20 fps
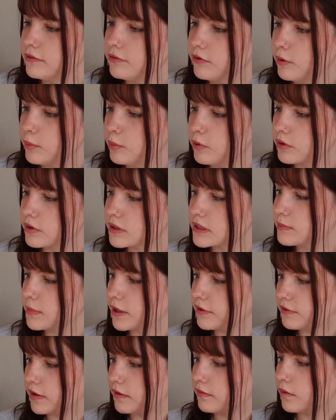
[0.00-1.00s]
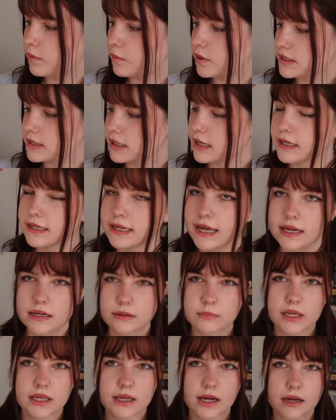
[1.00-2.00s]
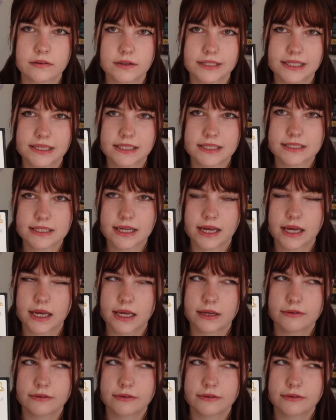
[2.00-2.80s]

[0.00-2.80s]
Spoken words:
4 books. My favorite was Anatomy. I rated this a